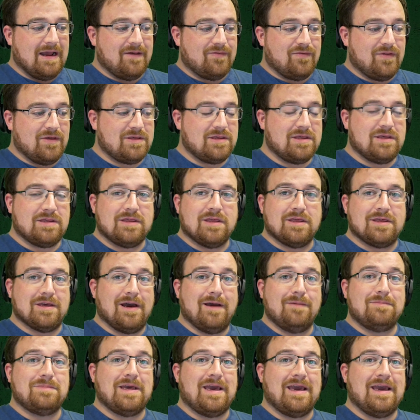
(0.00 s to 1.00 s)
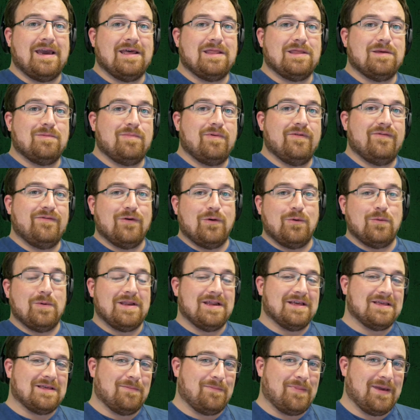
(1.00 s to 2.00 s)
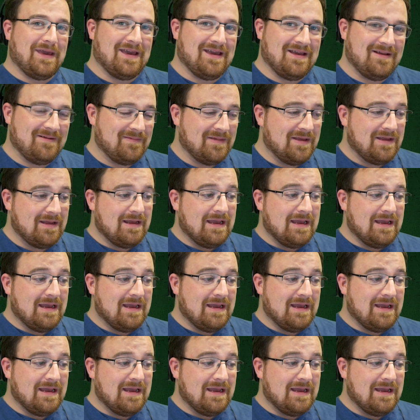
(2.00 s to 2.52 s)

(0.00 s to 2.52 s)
This is the time to air them before we disappear.